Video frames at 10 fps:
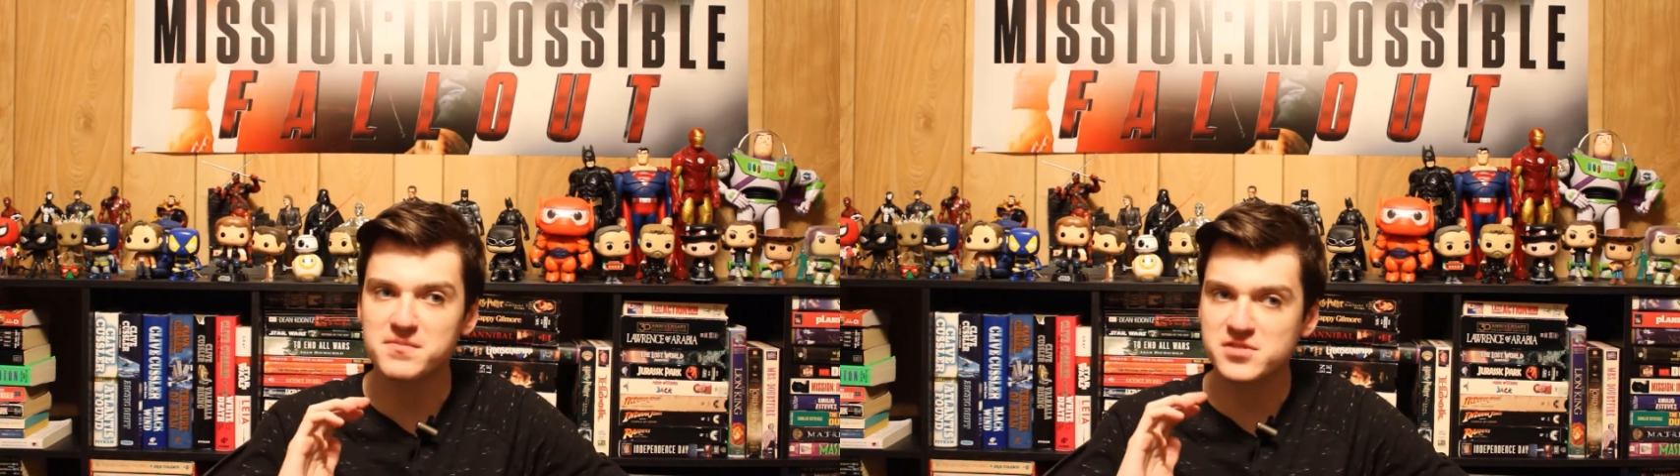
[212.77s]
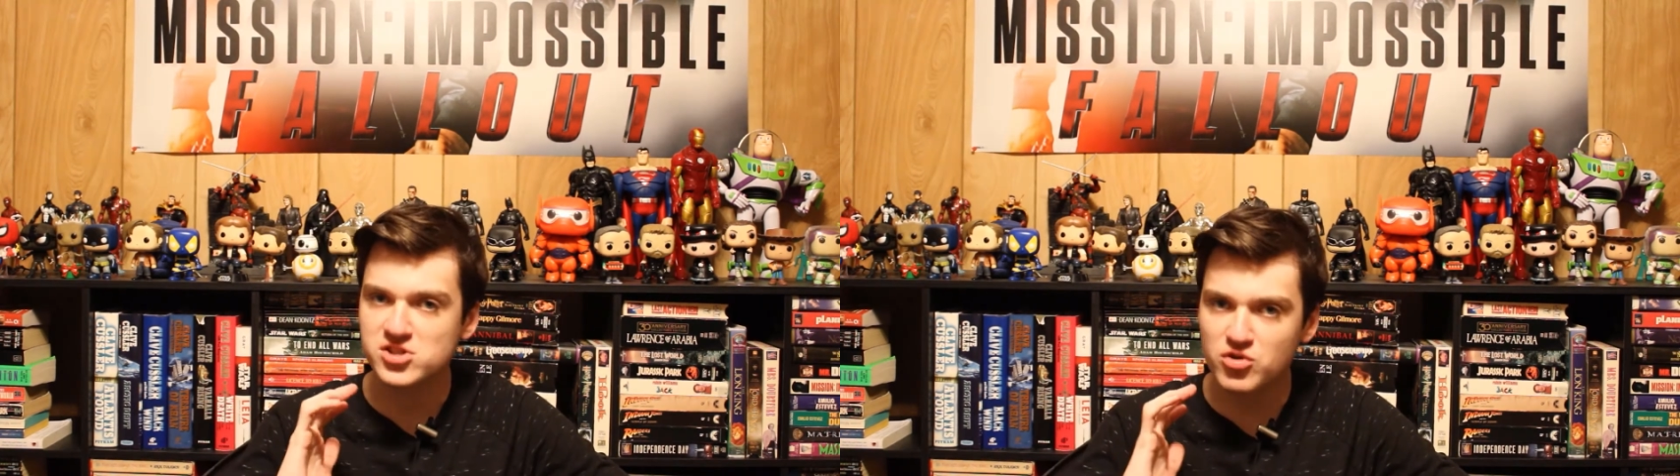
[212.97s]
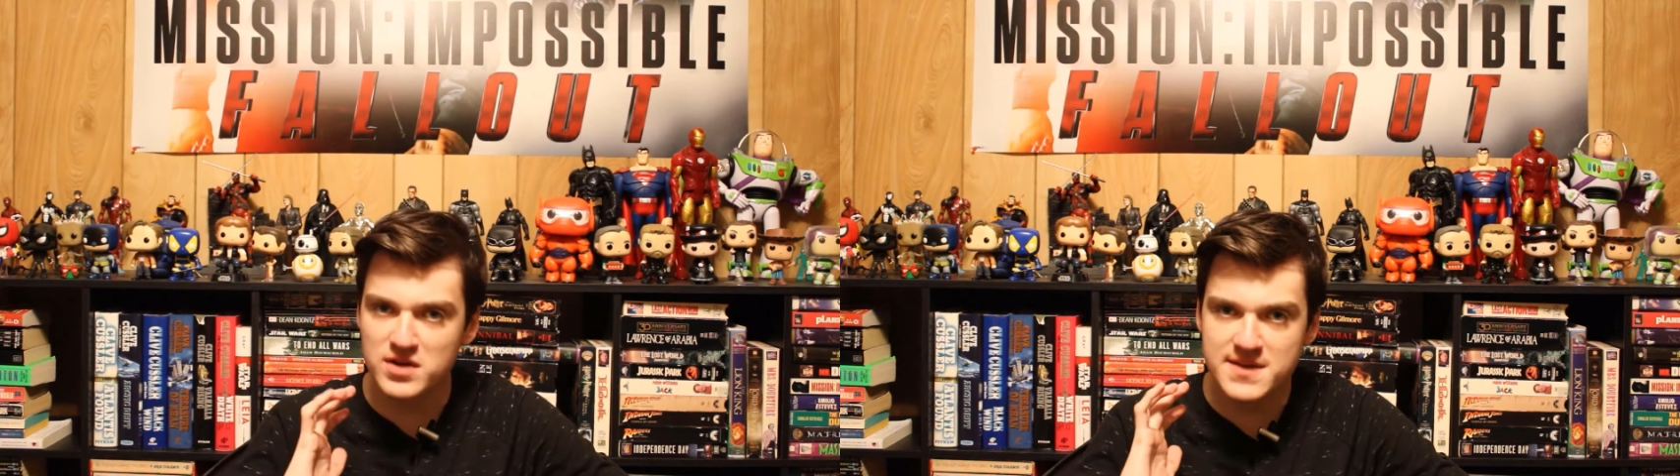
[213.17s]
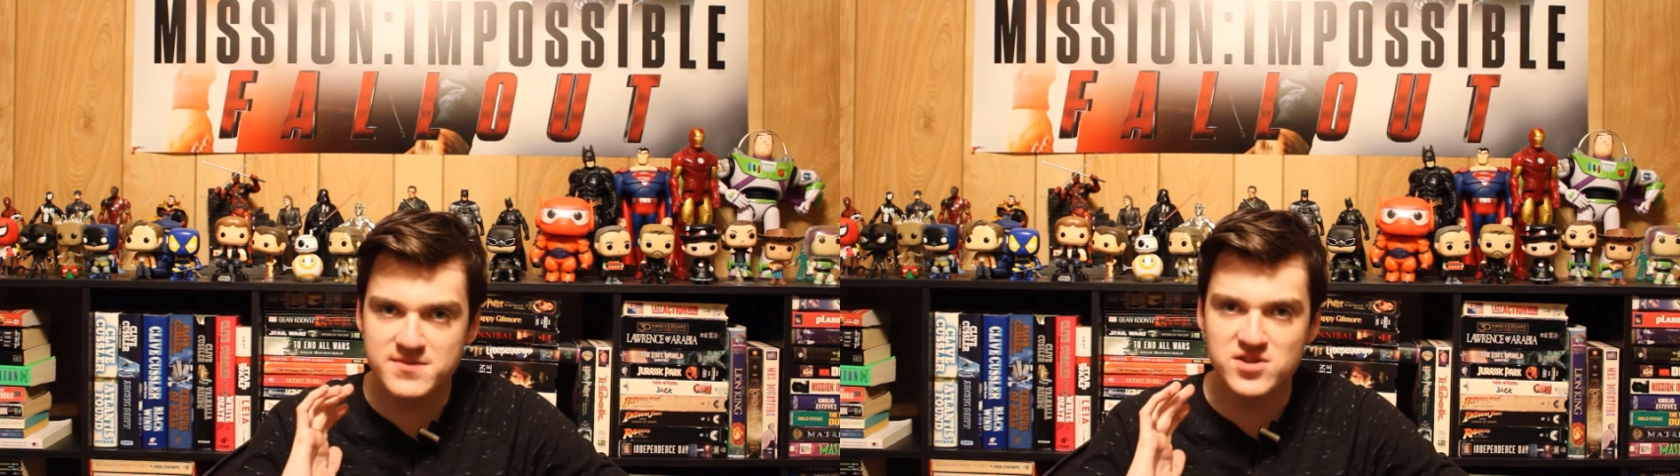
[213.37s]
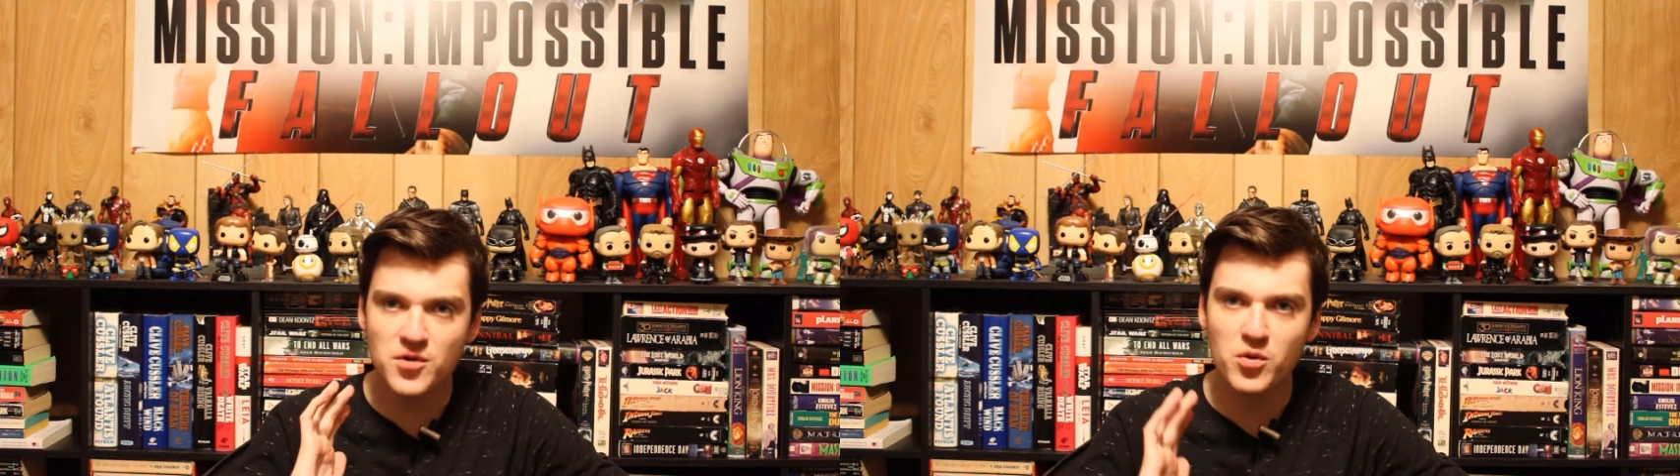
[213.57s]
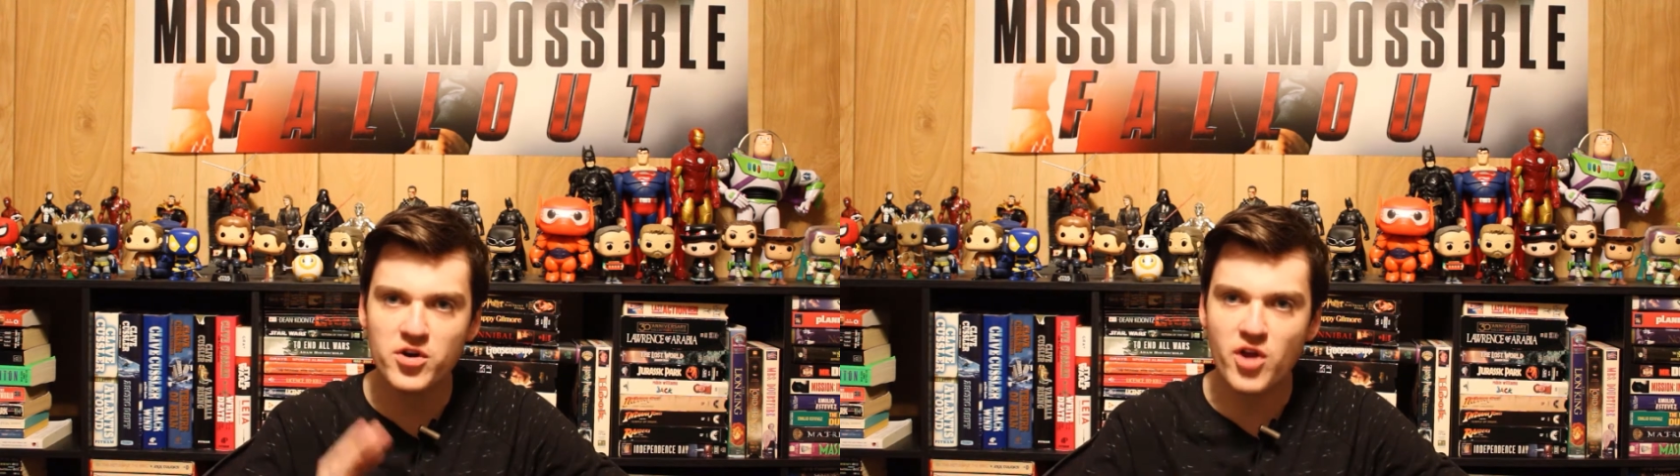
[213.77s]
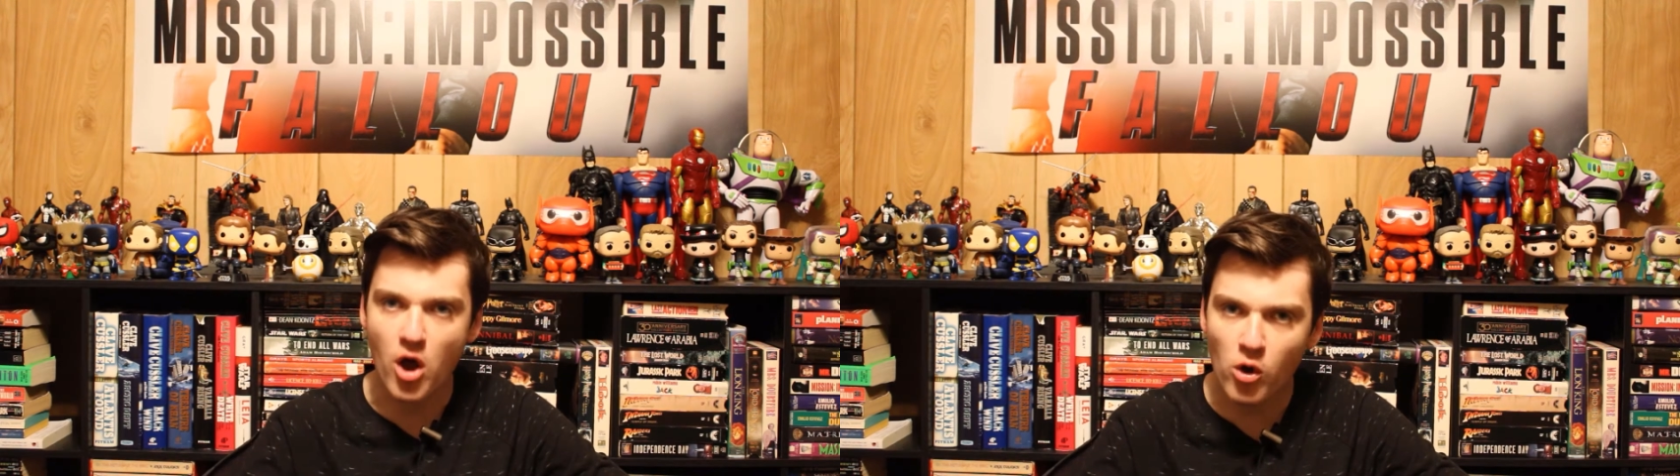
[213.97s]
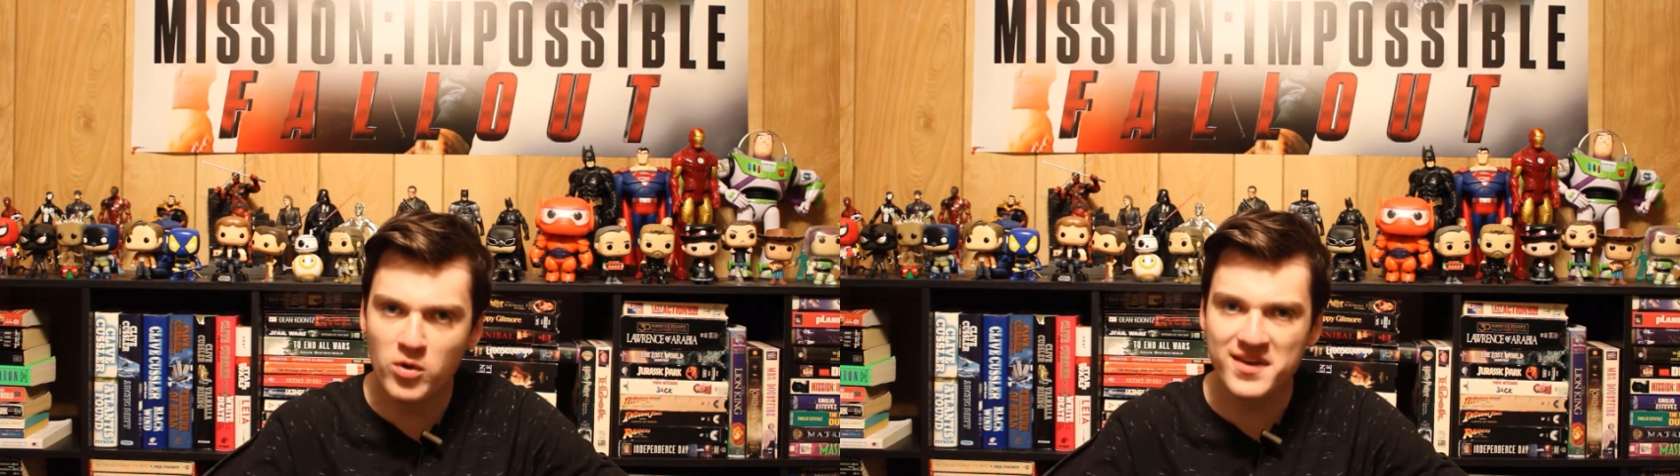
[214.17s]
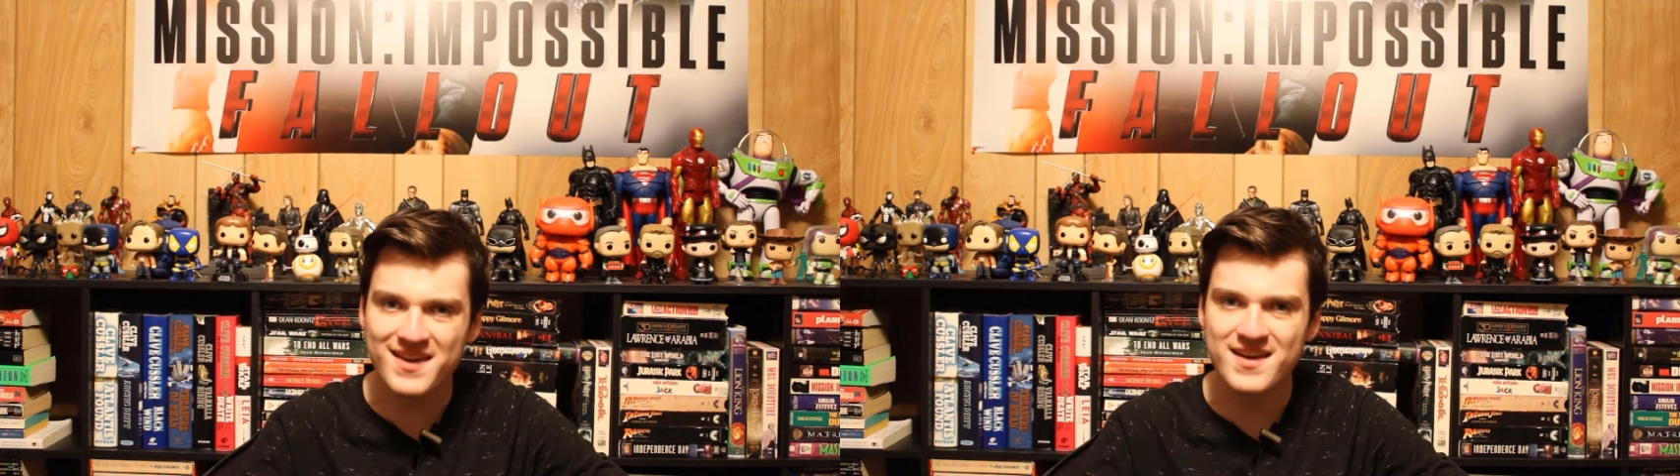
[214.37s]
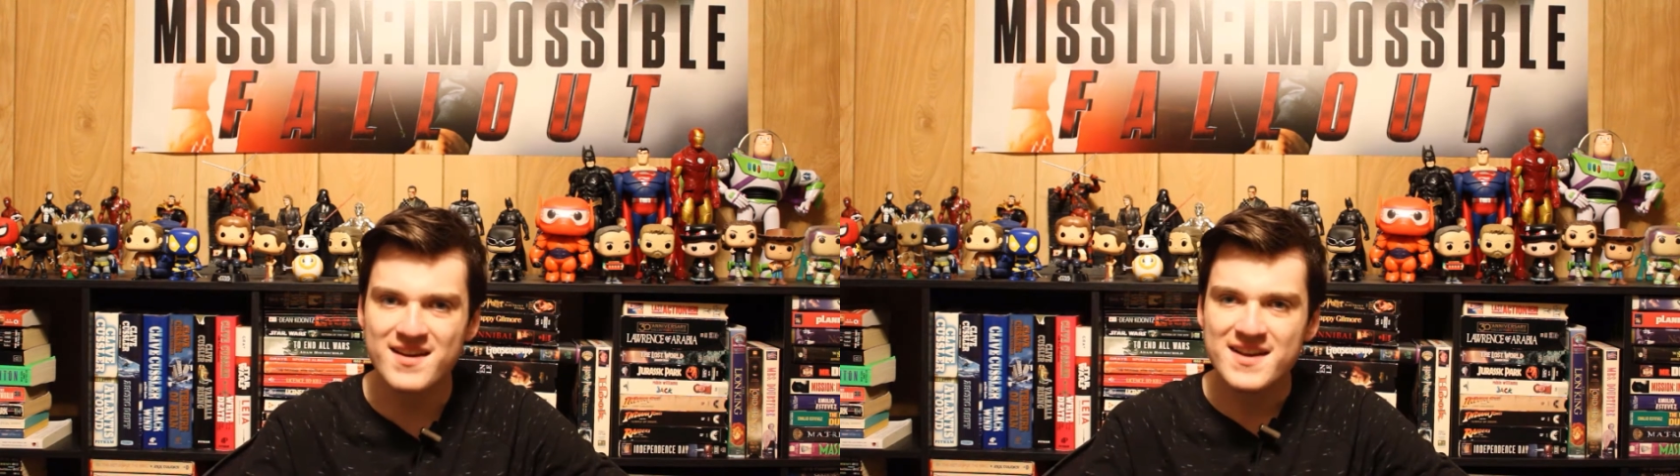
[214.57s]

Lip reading: screams the word hokey.